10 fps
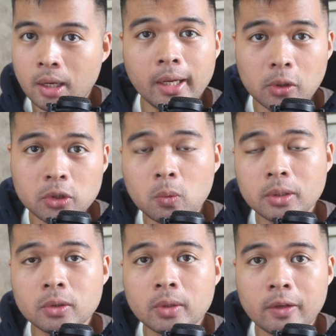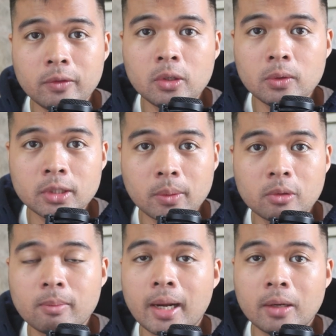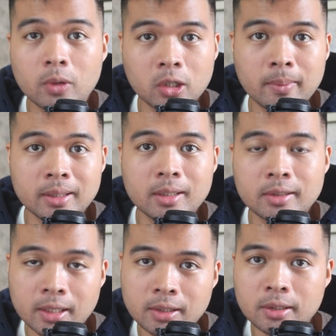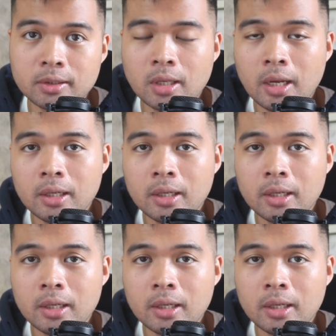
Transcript: and also want to give you some of my recommended settings